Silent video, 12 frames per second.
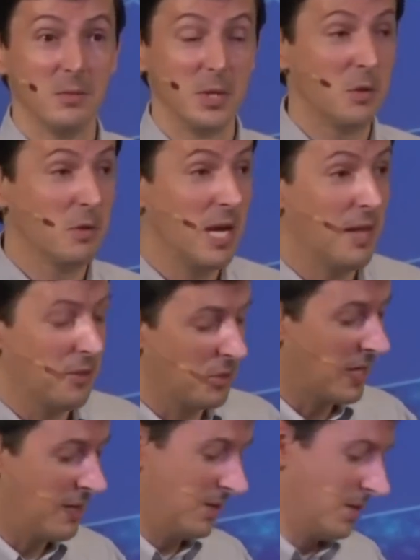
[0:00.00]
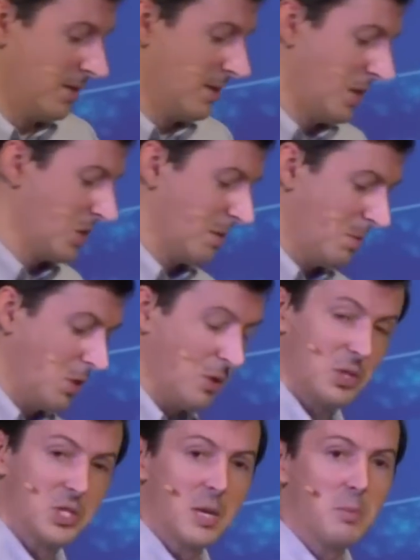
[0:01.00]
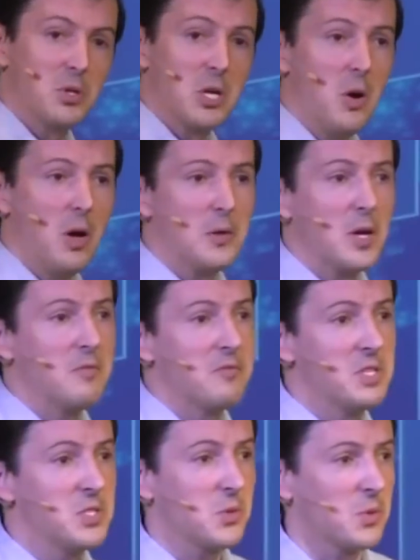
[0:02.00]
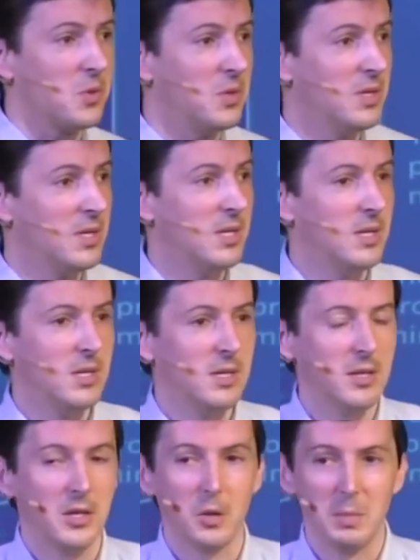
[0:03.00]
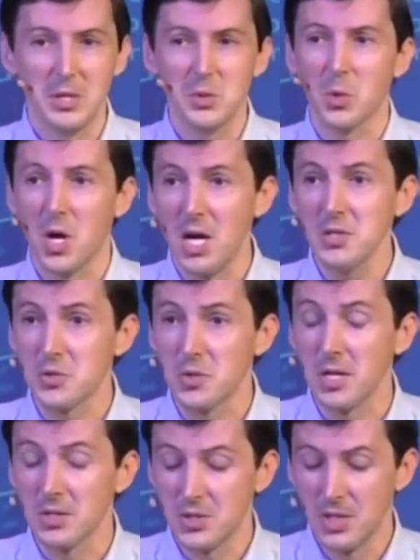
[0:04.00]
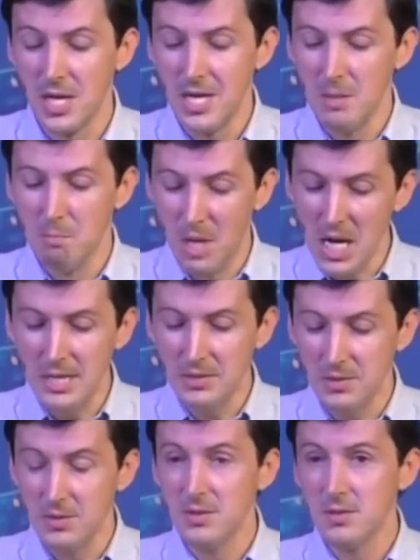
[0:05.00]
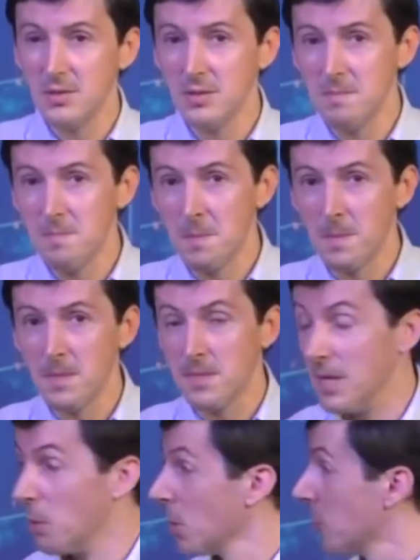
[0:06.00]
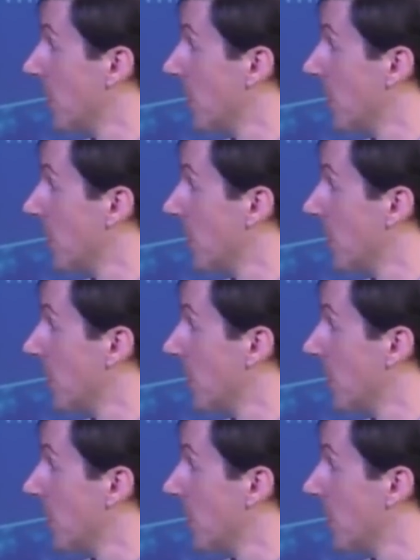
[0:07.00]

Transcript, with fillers: We know that. They're not, not something you can stub your toe on. They're not physical. They're mental constructs. But they weren't